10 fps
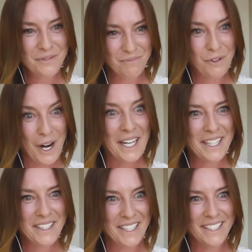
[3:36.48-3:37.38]

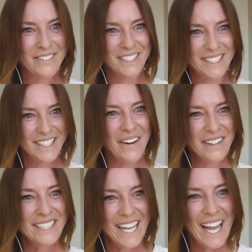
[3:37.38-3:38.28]
braking was so
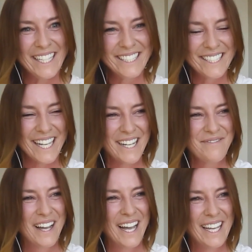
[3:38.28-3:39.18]
intense.
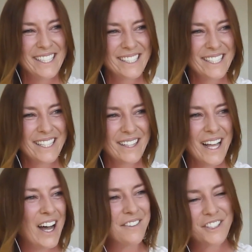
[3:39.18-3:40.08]
But
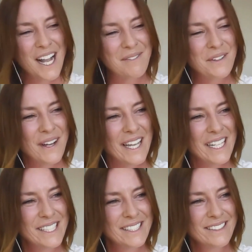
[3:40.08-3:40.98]
after a couple of
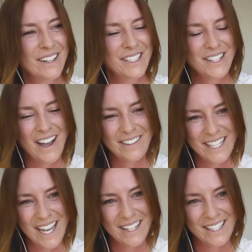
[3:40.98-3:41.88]
weeks, got it dialed
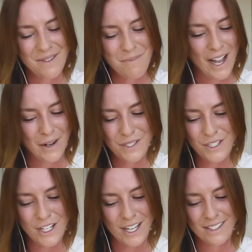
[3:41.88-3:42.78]
down, and the bike was
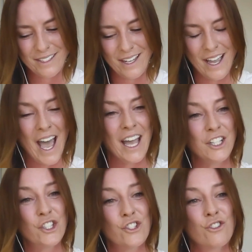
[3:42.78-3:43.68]
just
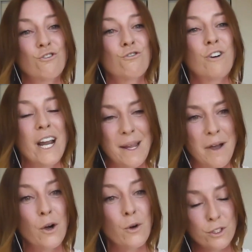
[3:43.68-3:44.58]
a dream.
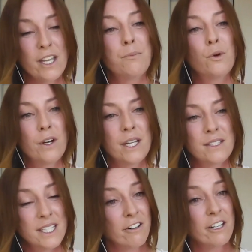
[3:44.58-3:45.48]
I also put on a
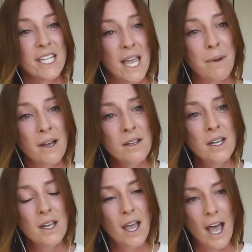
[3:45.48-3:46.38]
steering damper,
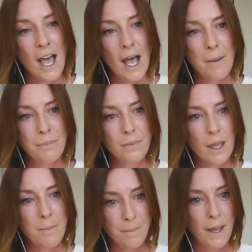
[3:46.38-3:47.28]

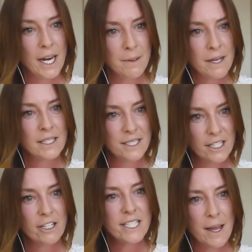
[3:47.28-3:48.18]
a Paddy Melling
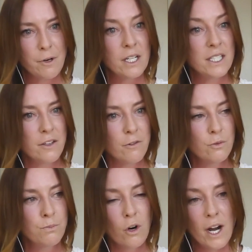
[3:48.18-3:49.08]
steering damper, and the
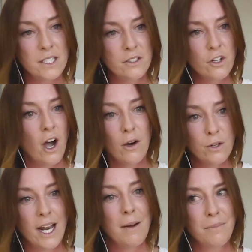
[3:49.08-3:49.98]
more I dialed
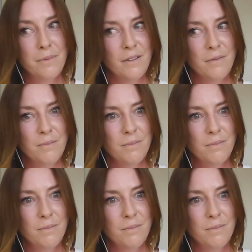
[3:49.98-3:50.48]
it up, the